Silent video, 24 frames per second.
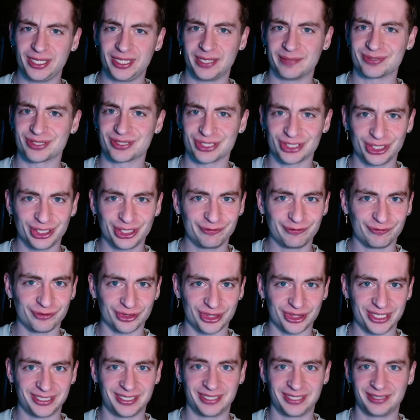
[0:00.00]
absurd for
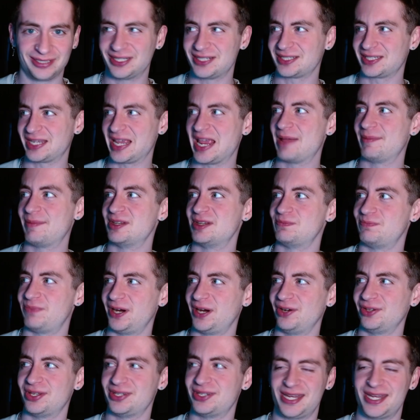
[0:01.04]
thinking this game is better
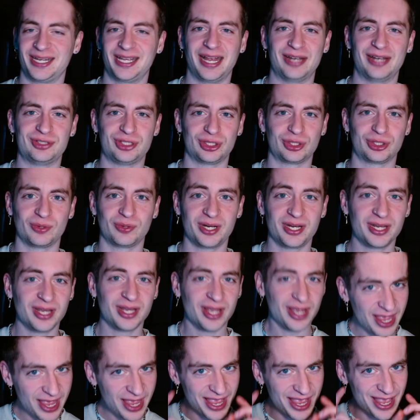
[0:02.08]
than Tenkaichi 3
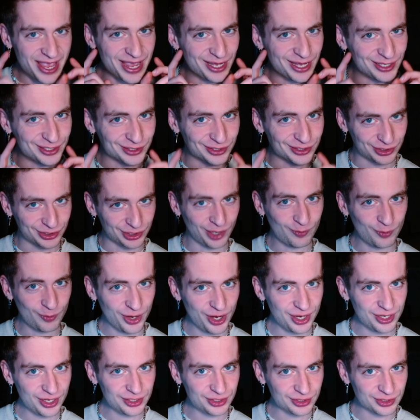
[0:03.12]
in some
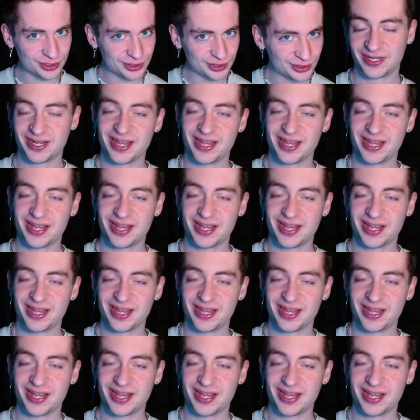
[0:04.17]
ways?